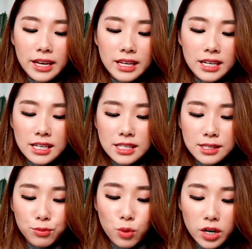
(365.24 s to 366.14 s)
of that, it
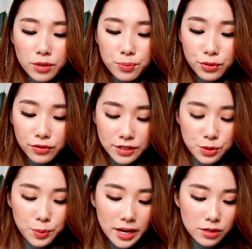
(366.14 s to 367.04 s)
is waterproof
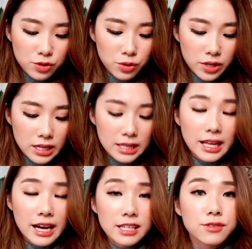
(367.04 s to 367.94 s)
as well, so it
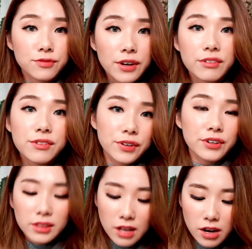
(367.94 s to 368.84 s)
lasts very,
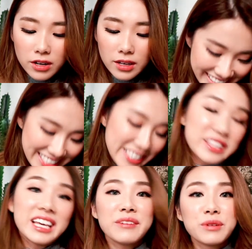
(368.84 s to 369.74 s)
very long.
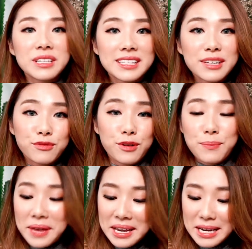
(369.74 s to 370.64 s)
So that was it for
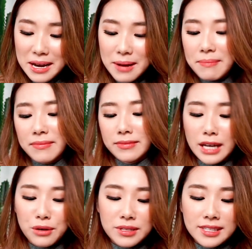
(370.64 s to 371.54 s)
makeup.
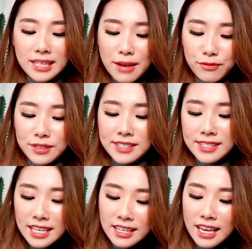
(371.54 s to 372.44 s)
Now it's time for
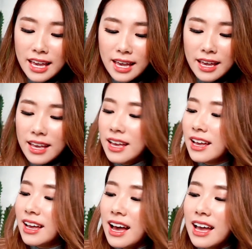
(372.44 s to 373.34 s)
skincare.
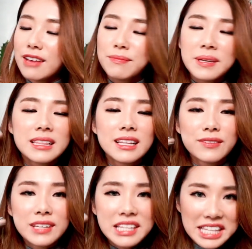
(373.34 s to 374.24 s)
I have been
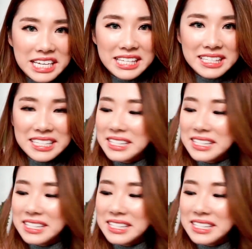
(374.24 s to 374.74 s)
loving this.